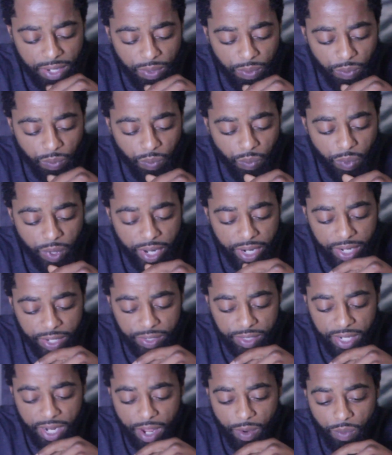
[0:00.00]
what
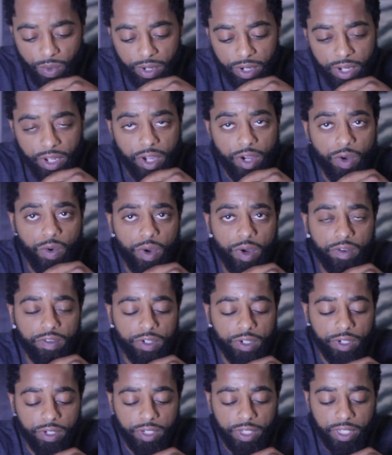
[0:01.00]
else did I want to go
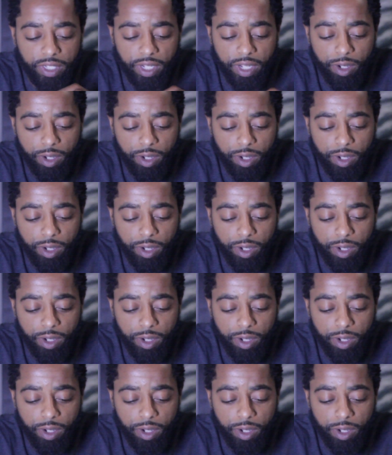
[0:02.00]
over?